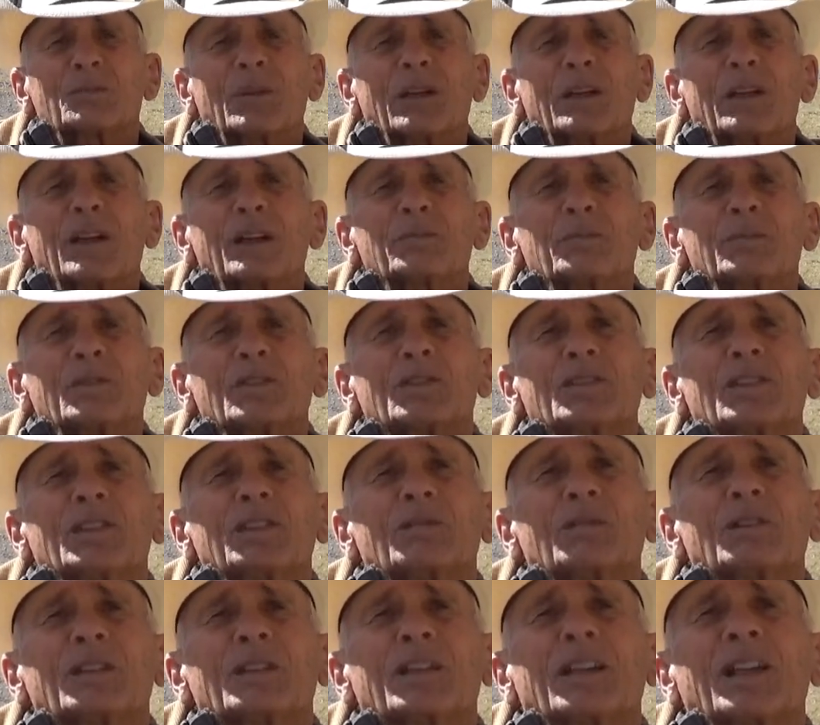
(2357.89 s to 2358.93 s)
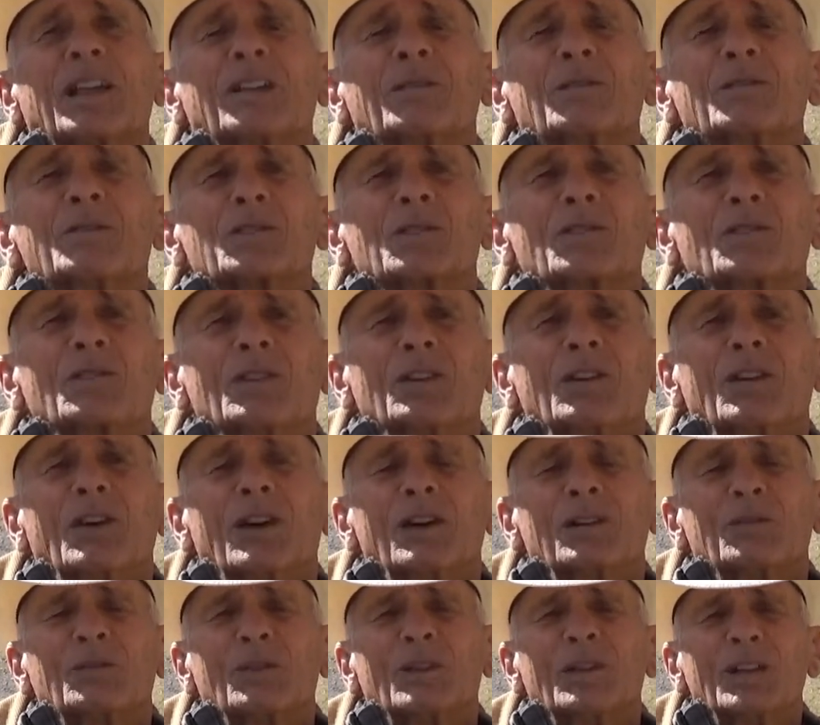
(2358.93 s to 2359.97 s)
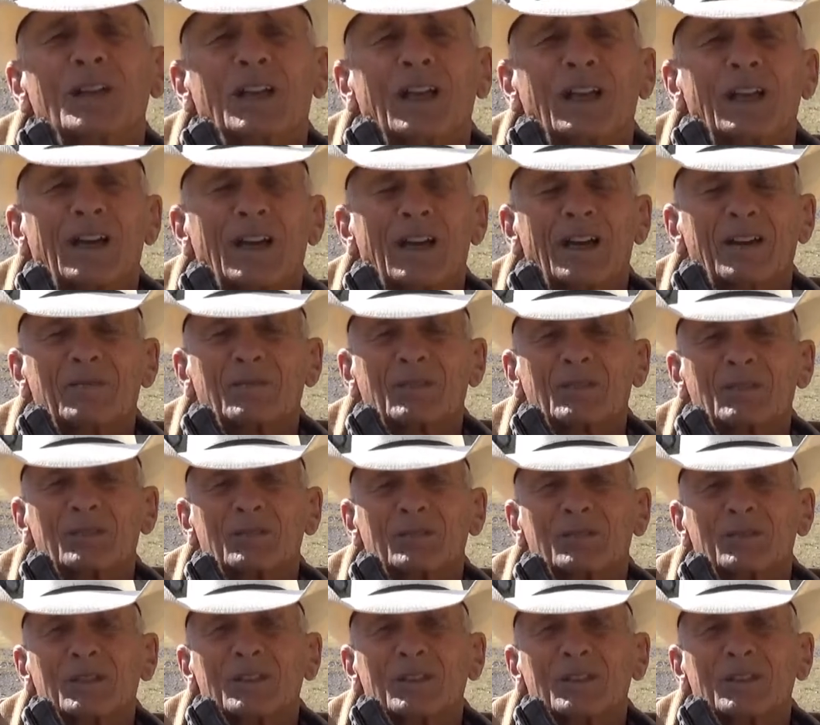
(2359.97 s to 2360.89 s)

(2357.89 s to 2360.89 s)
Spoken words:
pick up to see what the heck was going on. Well, after